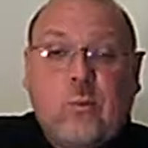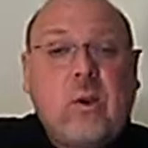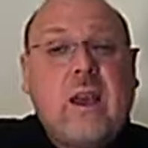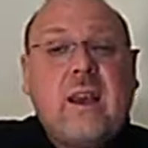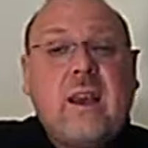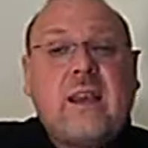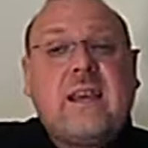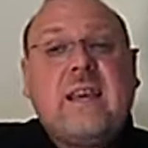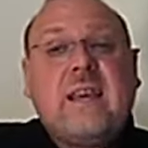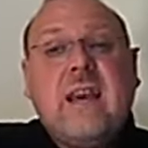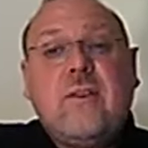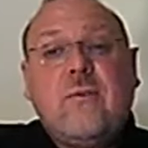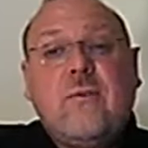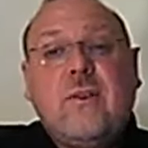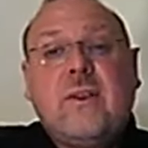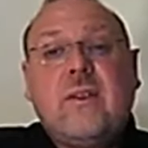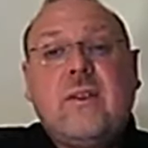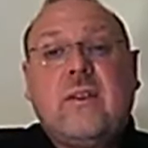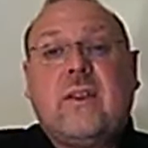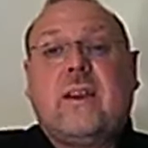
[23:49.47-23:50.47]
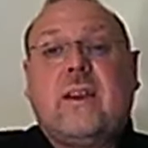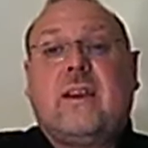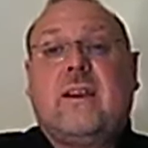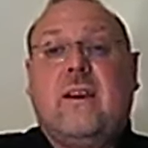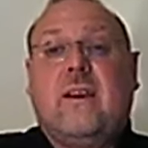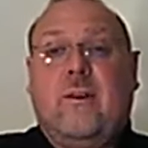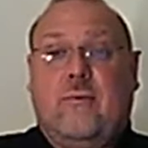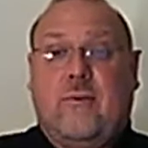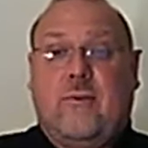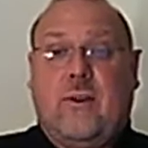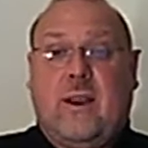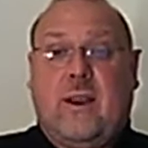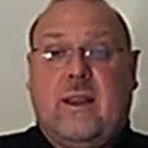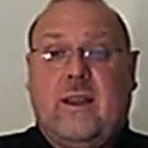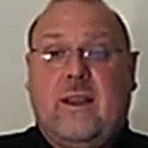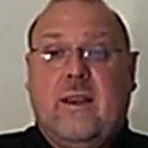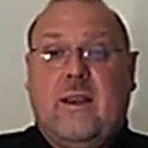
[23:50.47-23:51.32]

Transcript: we are given the covering.